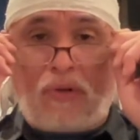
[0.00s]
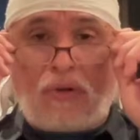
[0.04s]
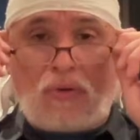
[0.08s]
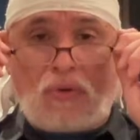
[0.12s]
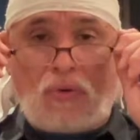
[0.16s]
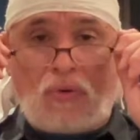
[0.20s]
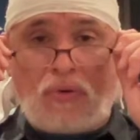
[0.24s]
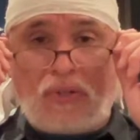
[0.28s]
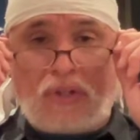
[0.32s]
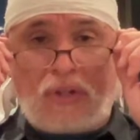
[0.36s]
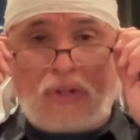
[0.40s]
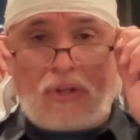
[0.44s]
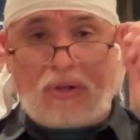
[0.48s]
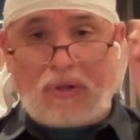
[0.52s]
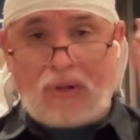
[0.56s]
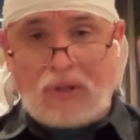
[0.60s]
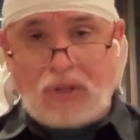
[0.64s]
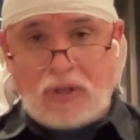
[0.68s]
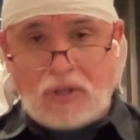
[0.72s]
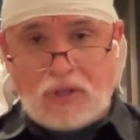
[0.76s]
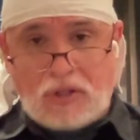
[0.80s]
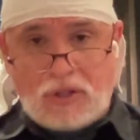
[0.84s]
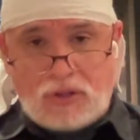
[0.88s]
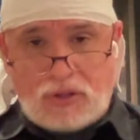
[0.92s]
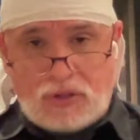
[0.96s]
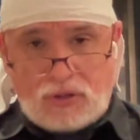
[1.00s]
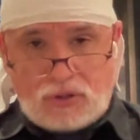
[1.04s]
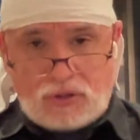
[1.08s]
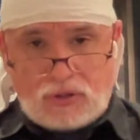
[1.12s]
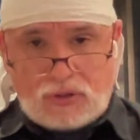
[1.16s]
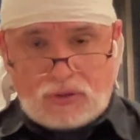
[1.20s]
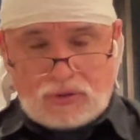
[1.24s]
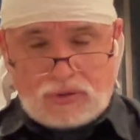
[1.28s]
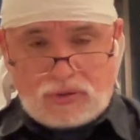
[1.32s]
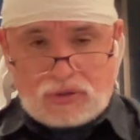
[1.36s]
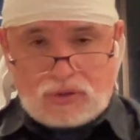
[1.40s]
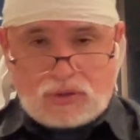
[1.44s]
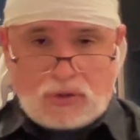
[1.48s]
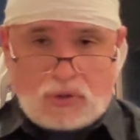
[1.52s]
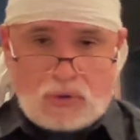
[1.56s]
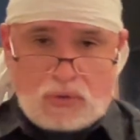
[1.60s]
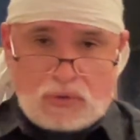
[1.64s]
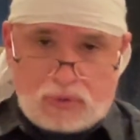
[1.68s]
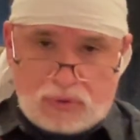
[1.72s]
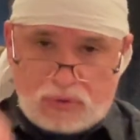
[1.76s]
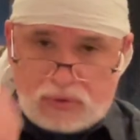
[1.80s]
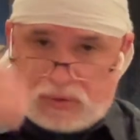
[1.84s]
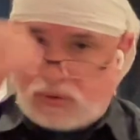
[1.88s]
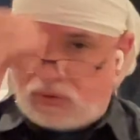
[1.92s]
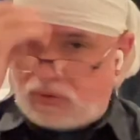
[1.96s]
only the
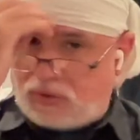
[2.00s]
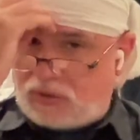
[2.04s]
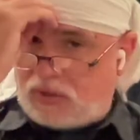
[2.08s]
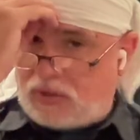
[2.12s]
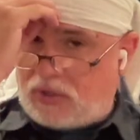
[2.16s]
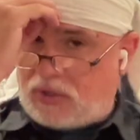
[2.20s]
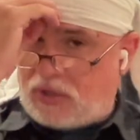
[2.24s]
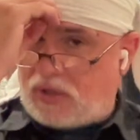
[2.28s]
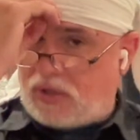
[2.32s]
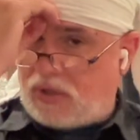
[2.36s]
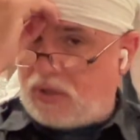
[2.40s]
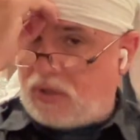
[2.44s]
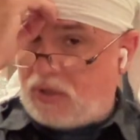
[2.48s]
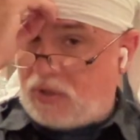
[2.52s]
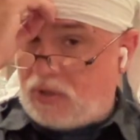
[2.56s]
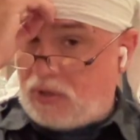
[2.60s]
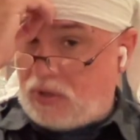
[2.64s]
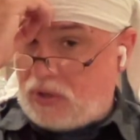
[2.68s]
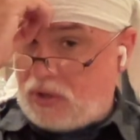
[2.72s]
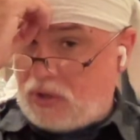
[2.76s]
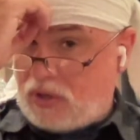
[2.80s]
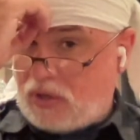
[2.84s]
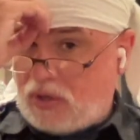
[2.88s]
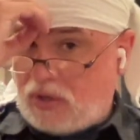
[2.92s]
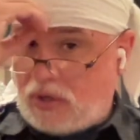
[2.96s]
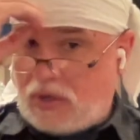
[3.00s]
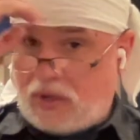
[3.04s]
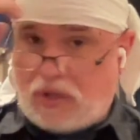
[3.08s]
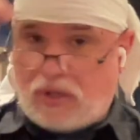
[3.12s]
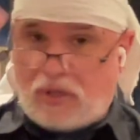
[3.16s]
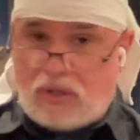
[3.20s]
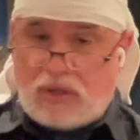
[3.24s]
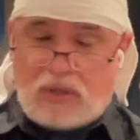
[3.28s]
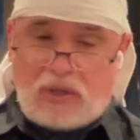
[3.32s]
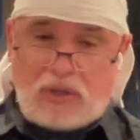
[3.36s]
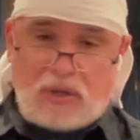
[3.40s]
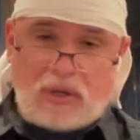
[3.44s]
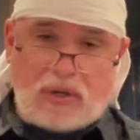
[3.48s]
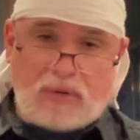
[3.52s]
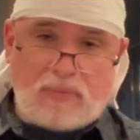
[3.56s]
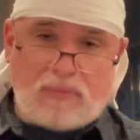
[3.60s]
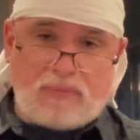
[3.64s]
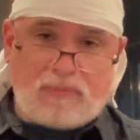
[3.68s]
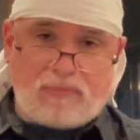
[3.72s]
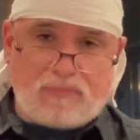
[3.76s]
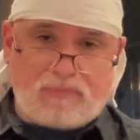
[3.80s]
shogun and the